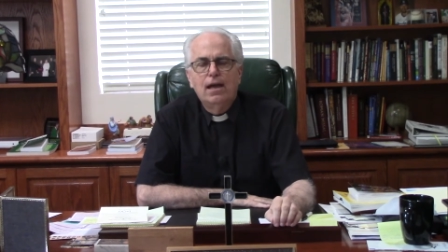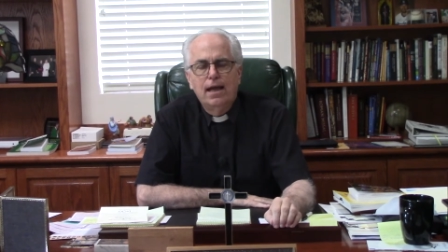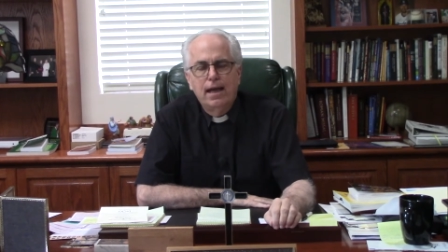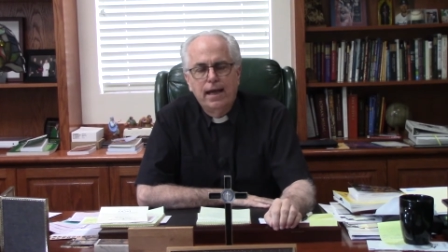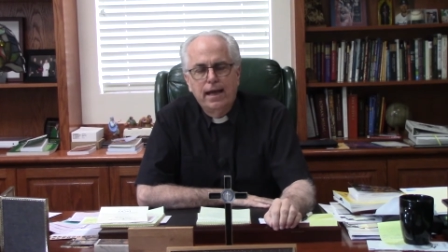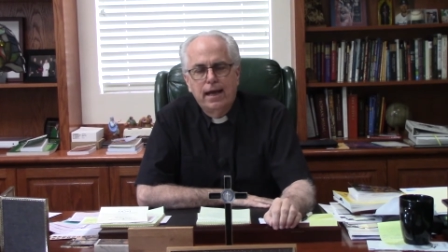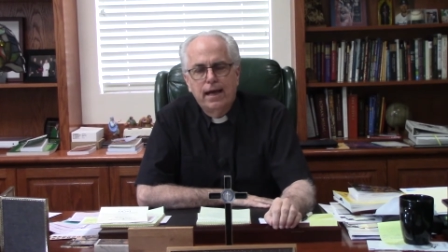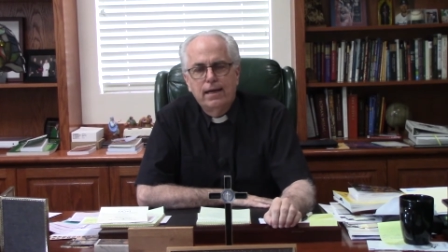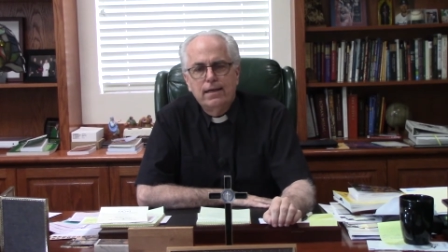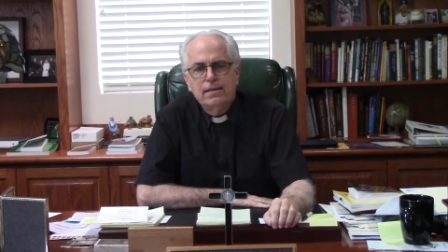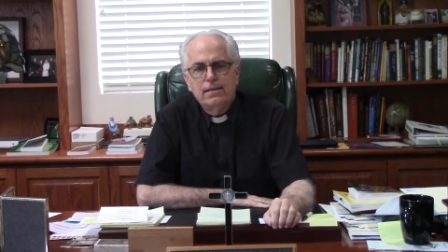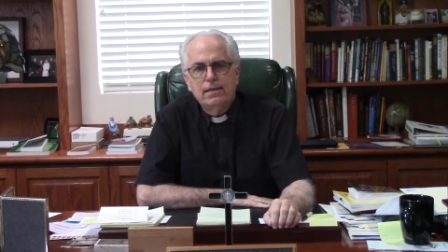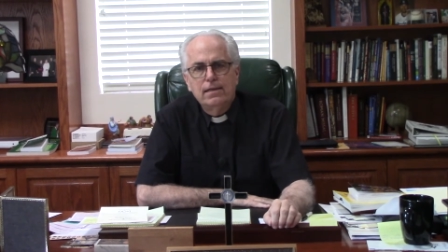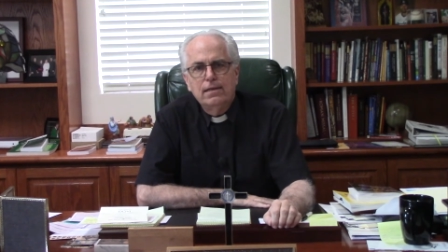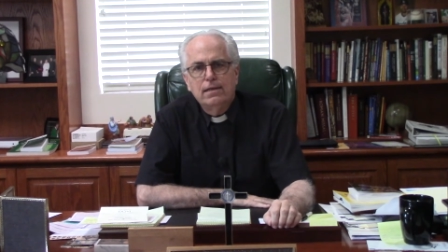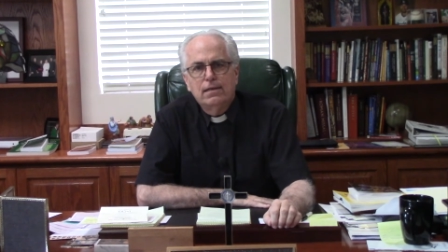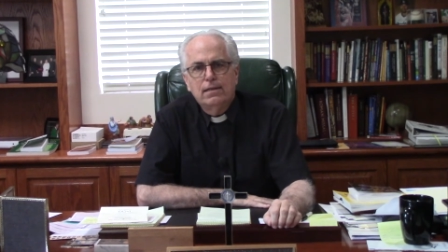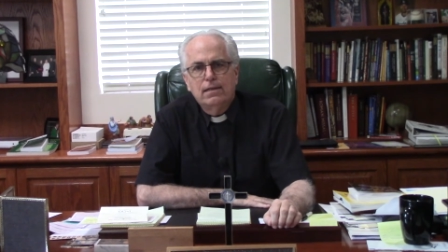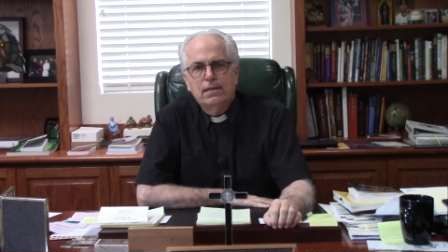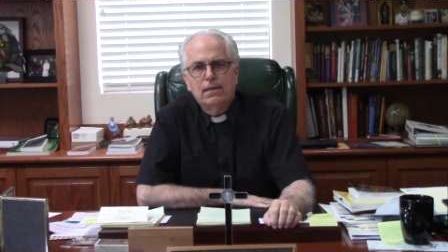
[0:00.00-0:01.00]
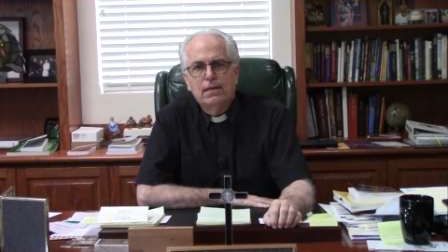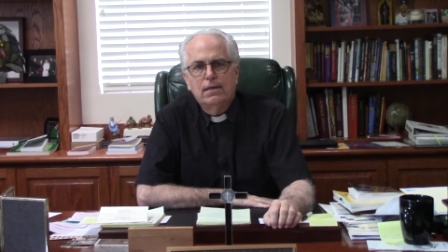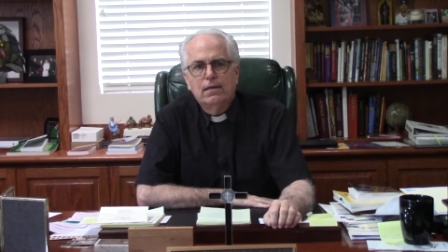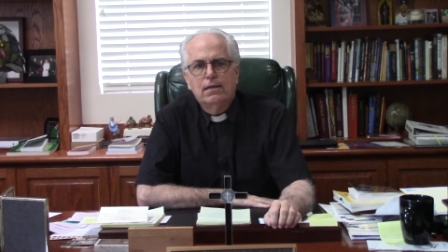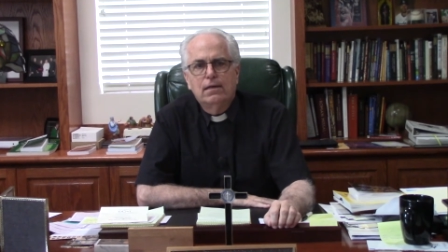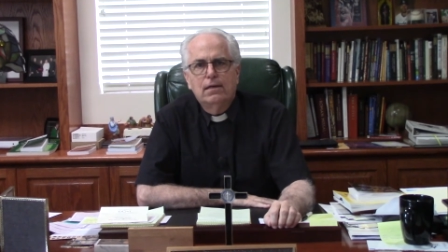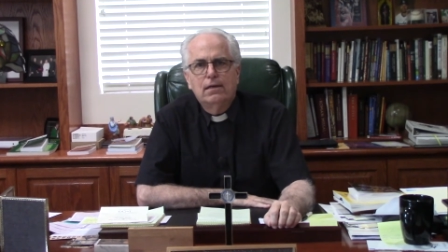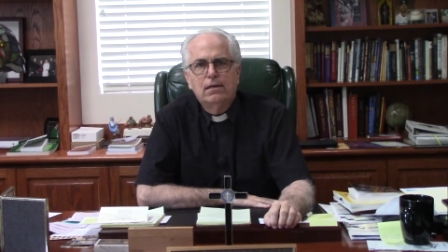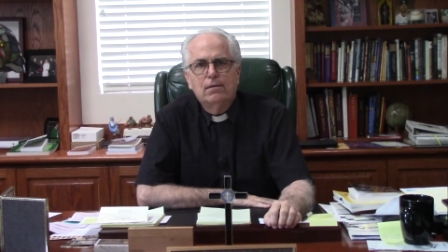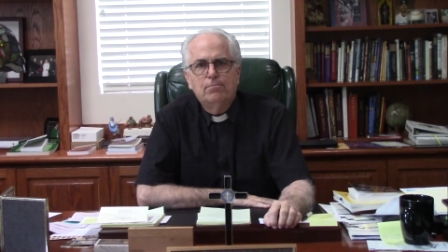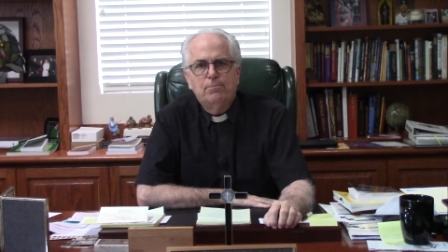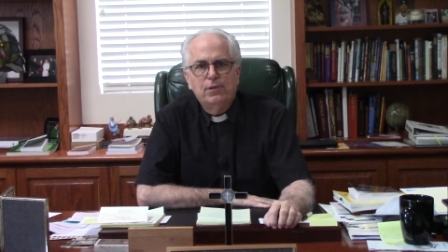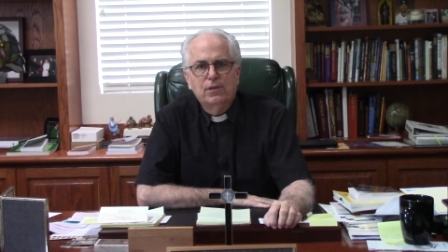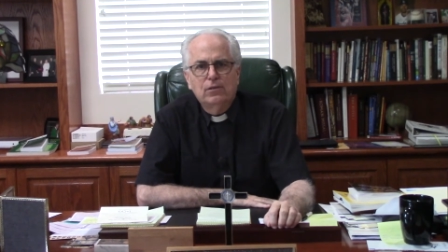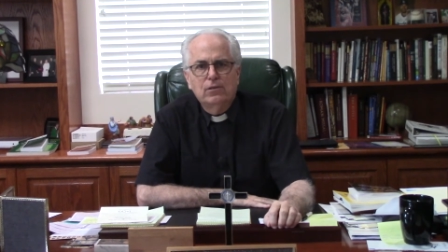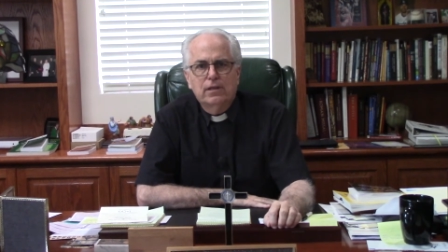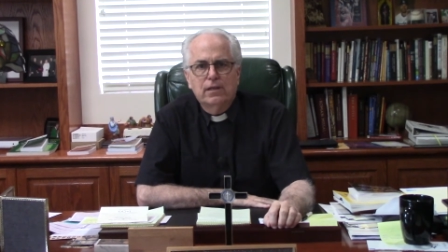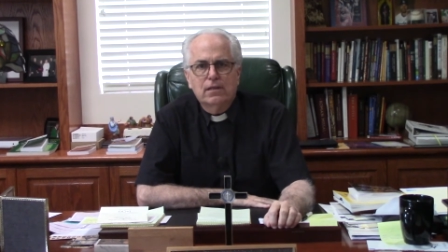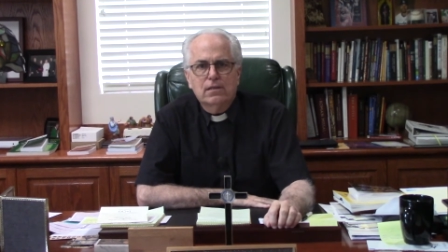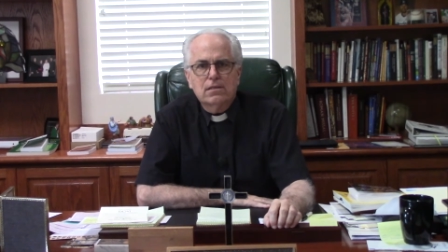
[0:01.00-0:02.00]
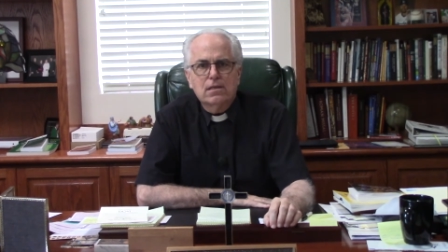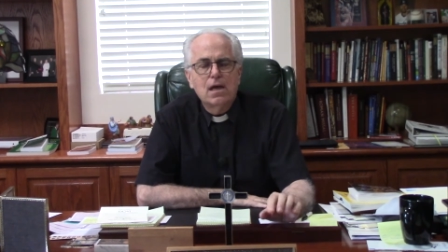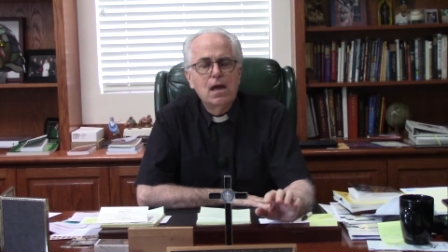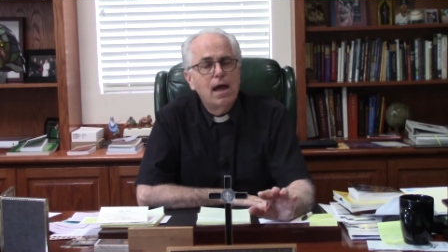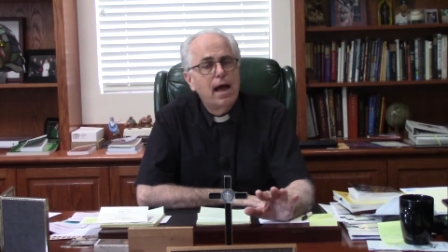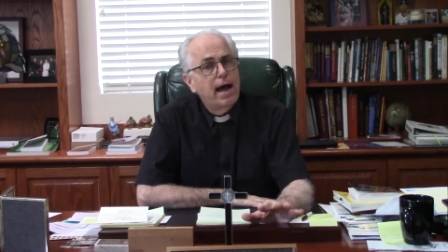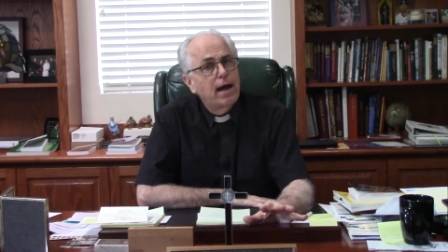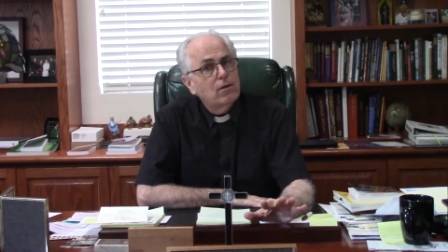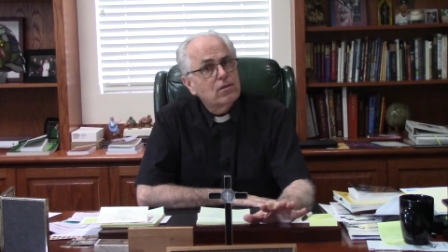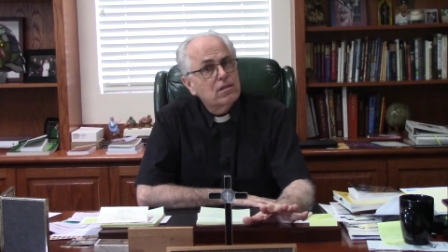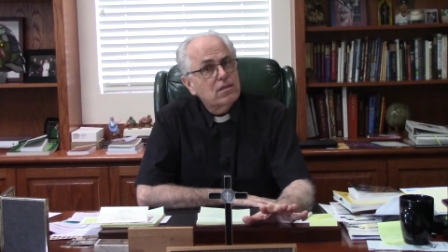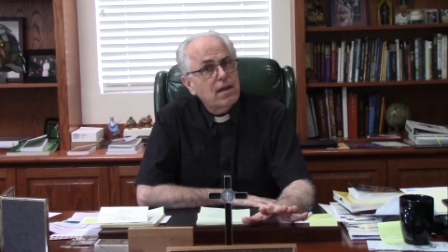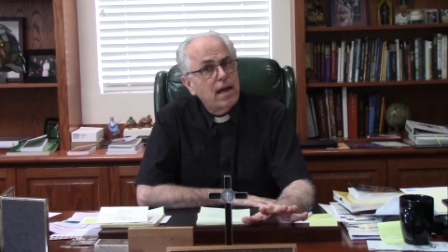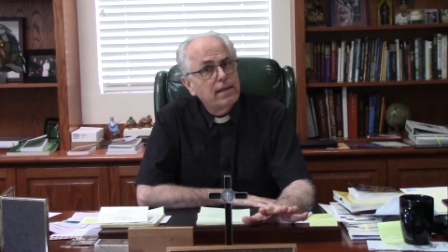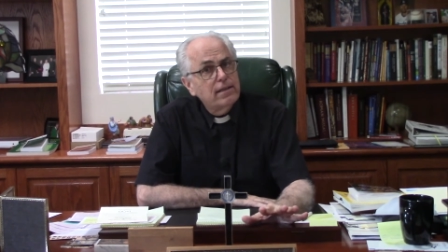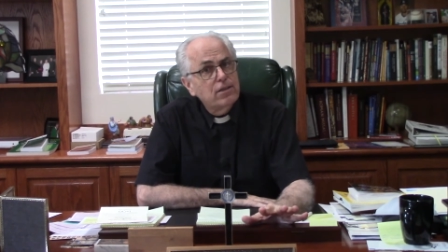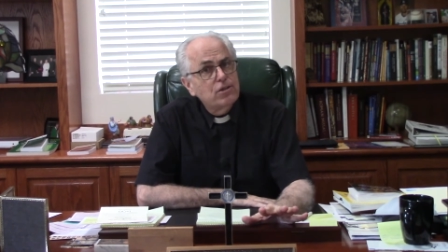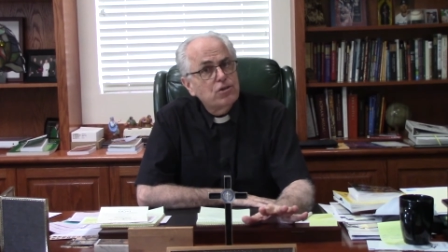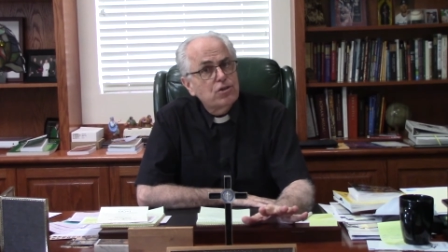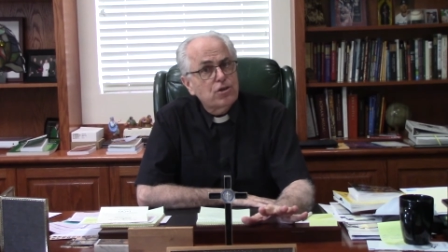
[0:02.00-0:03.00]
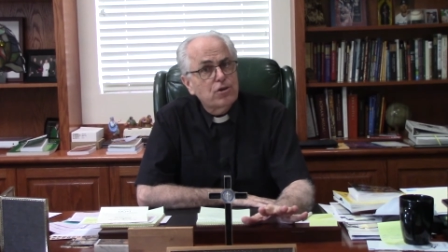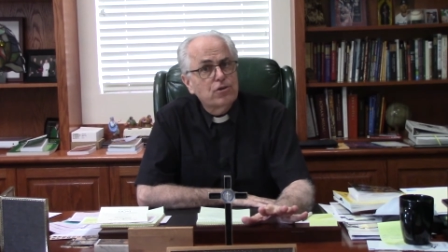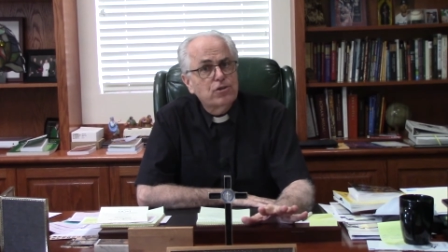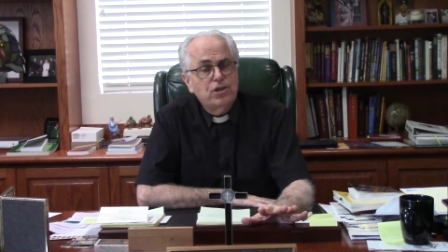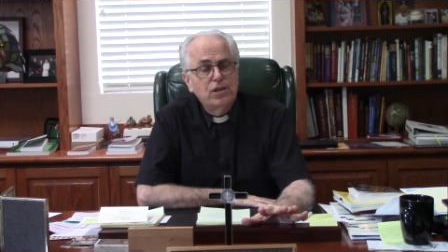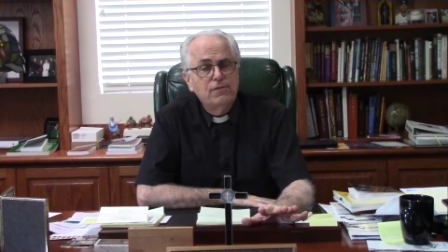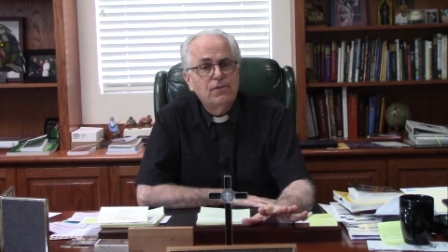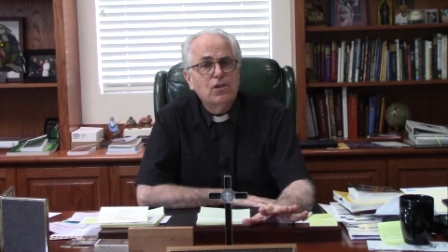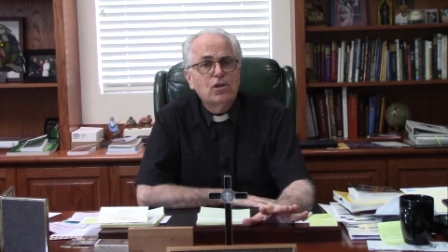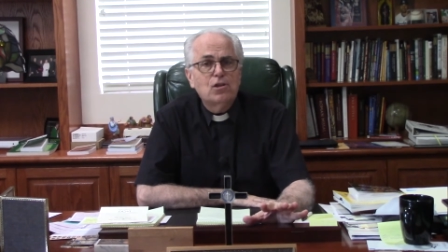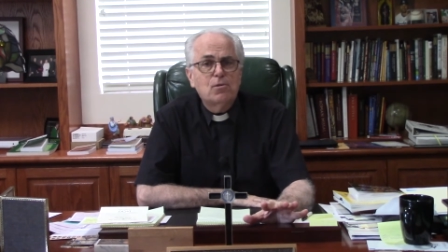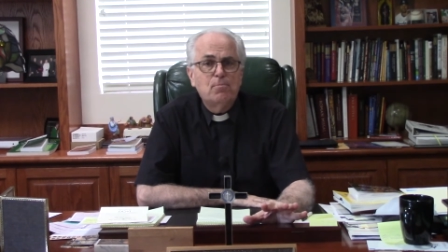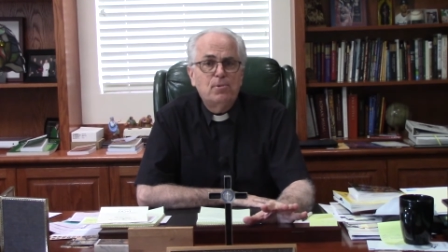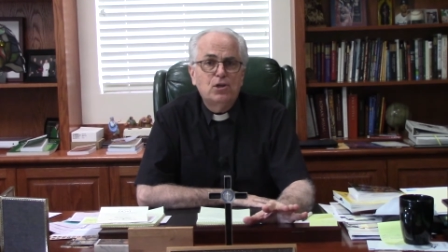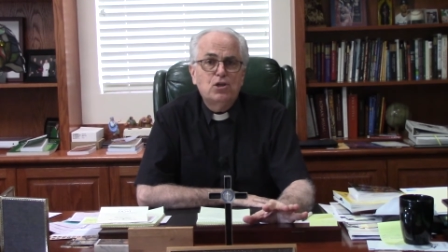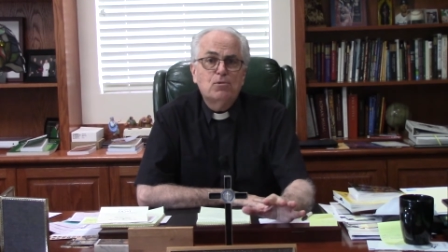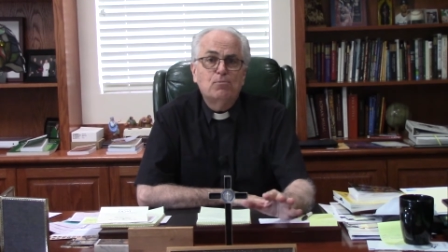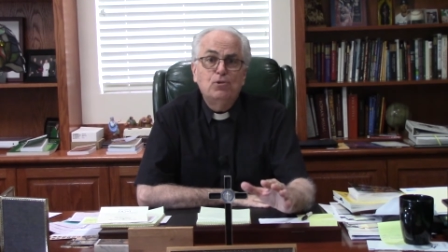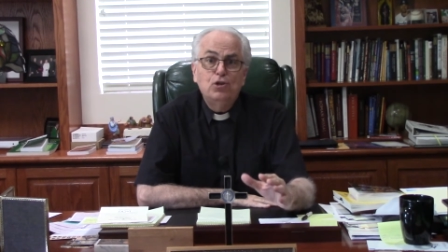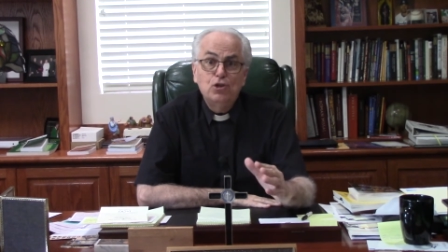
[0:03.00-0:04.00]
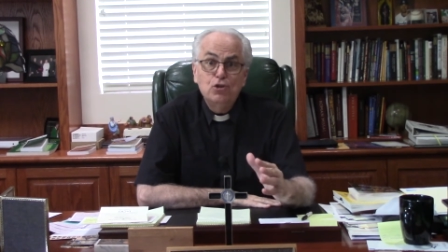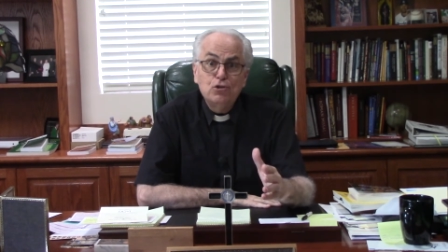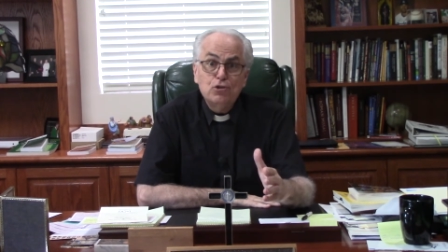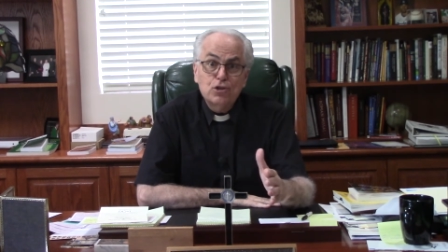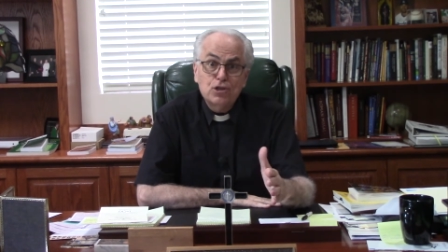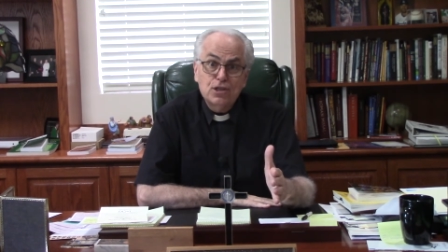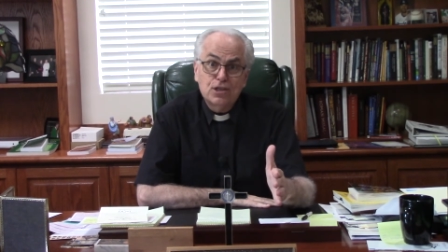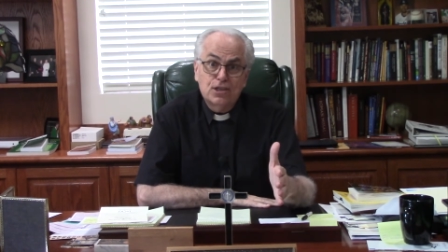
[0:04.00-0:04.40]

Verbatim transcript: and in the uh, buildings. Outside the church, even though the bishop used to